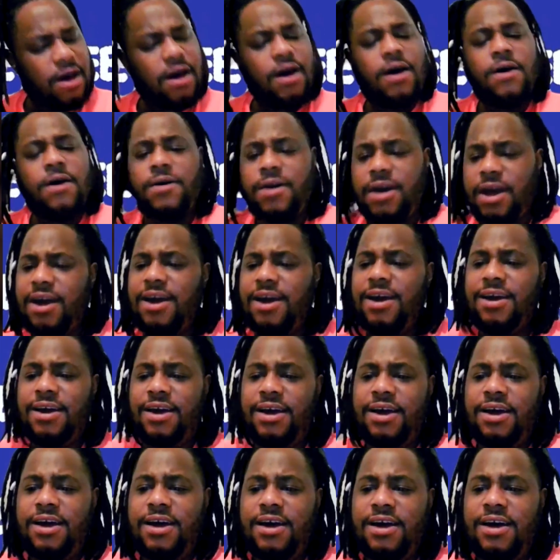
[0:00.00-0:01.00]
okay.
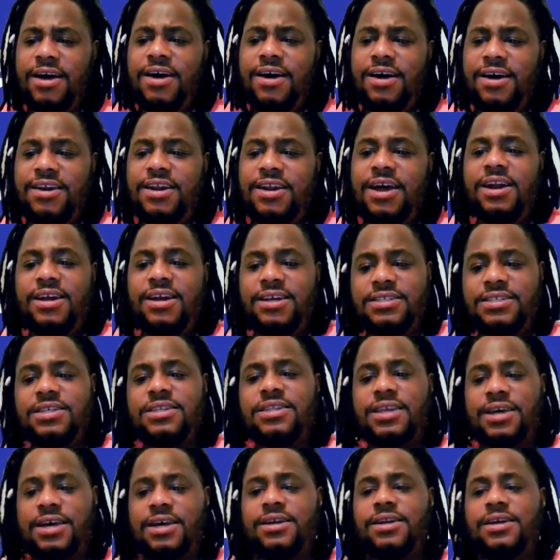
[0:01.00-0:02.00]
That is a
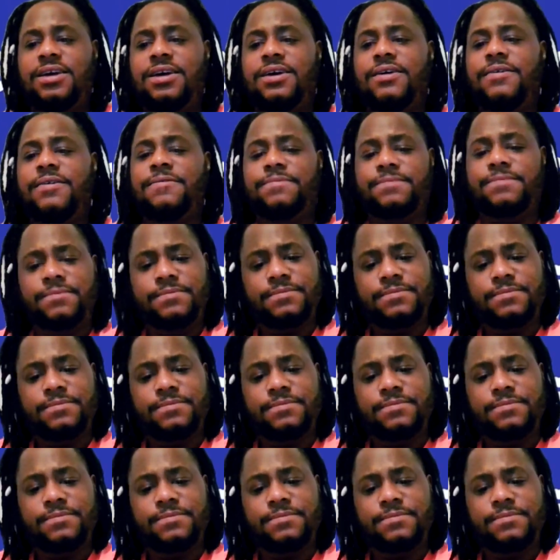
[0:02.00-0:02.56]
thing then.